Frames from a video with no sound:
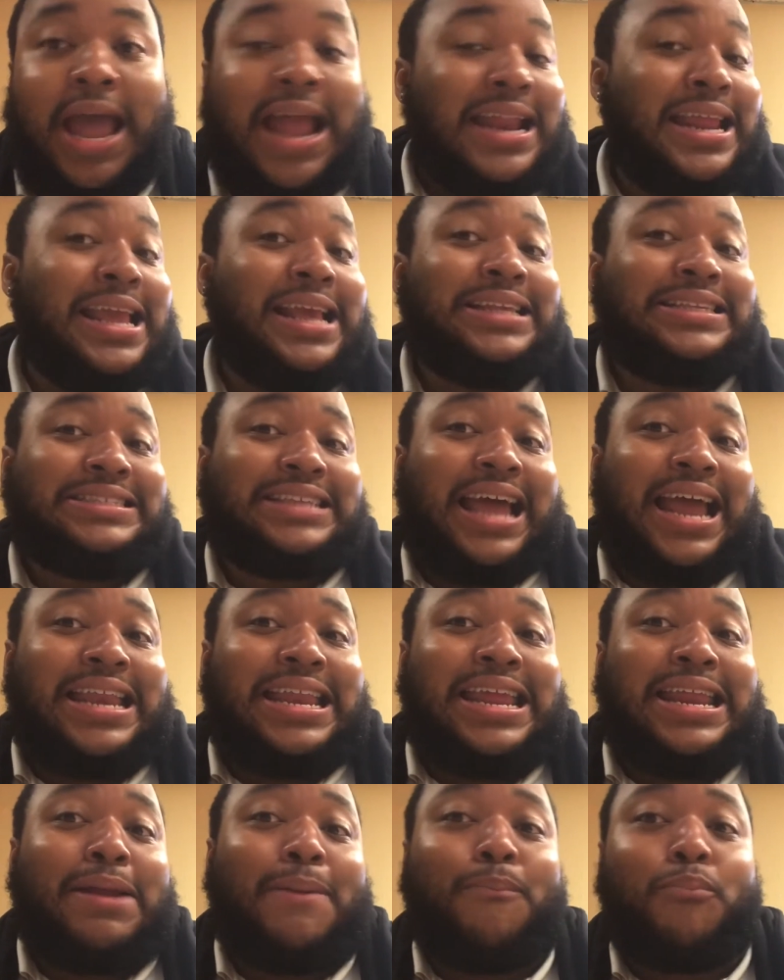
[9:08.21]
I
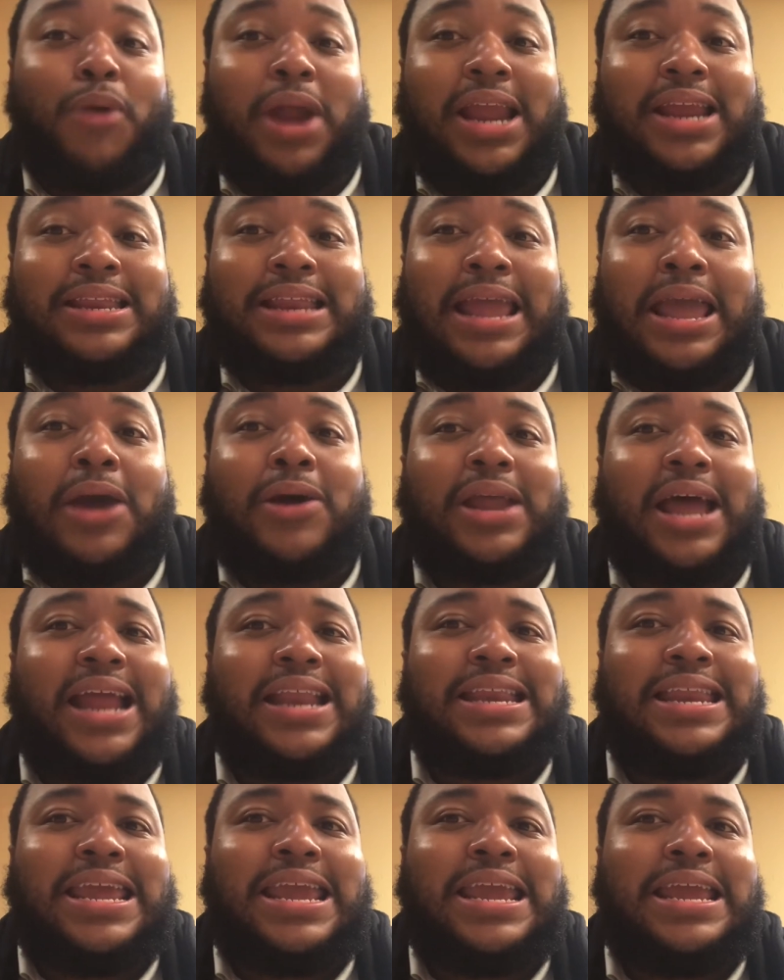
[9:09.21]
need a breakdown. I
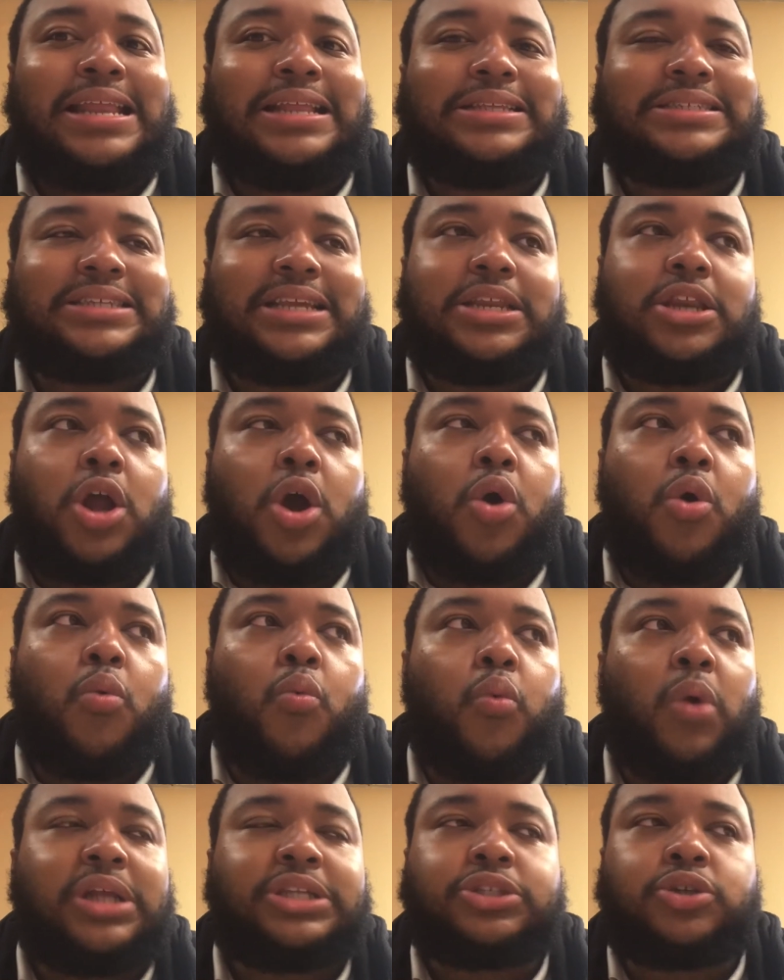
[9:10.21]
need to know
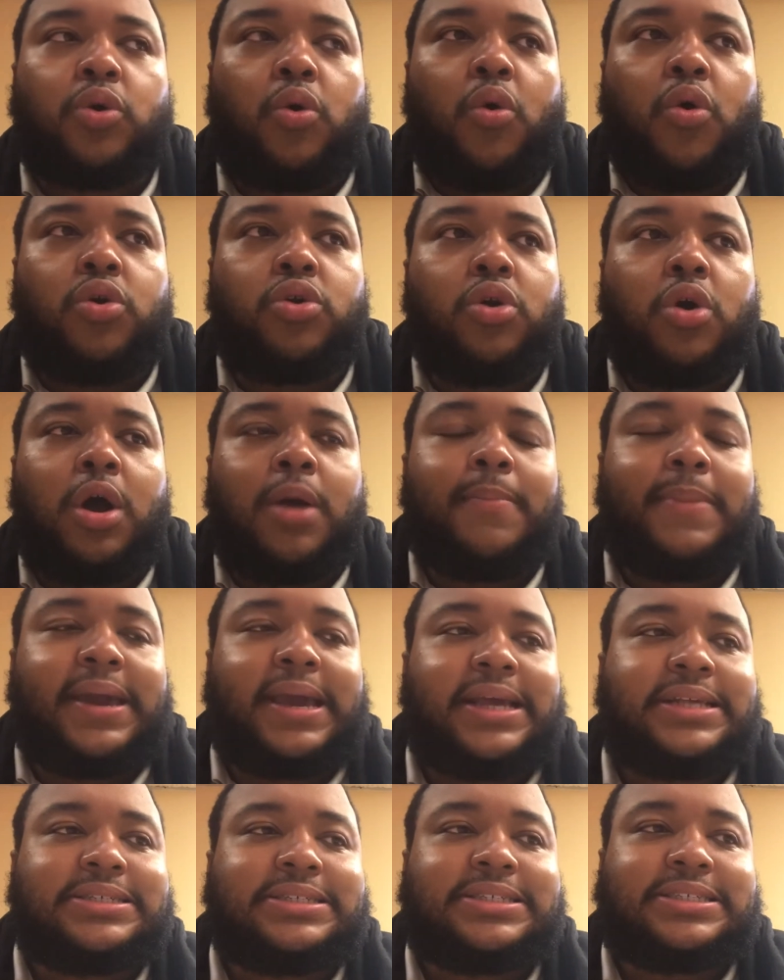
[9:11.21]
what's going on,
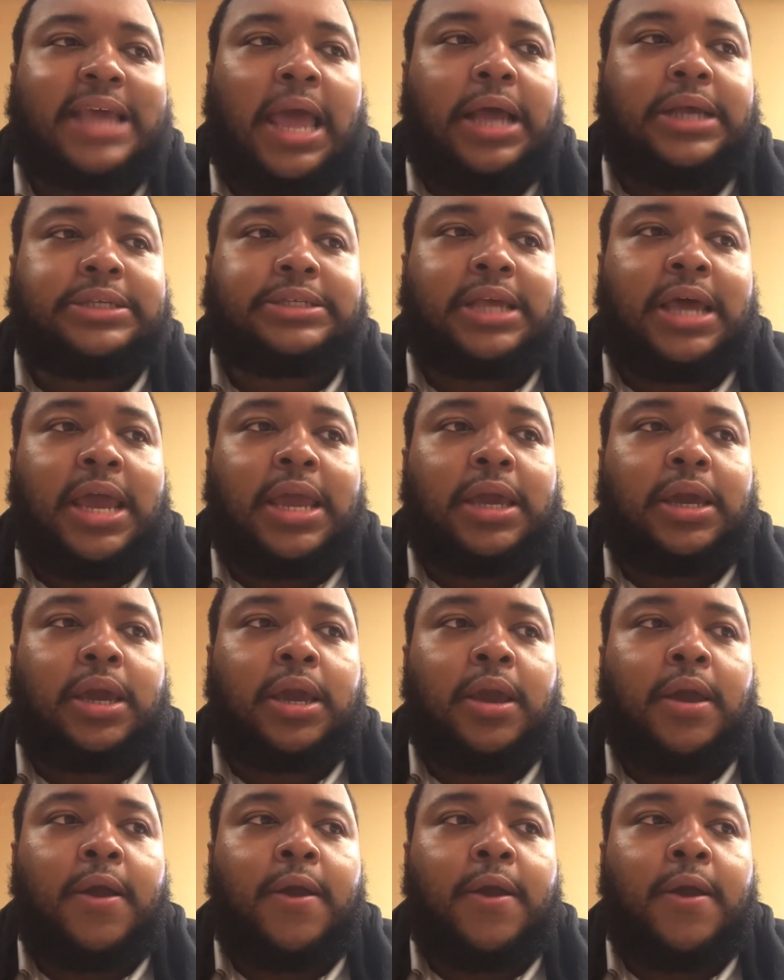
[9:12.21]
because it sounds like,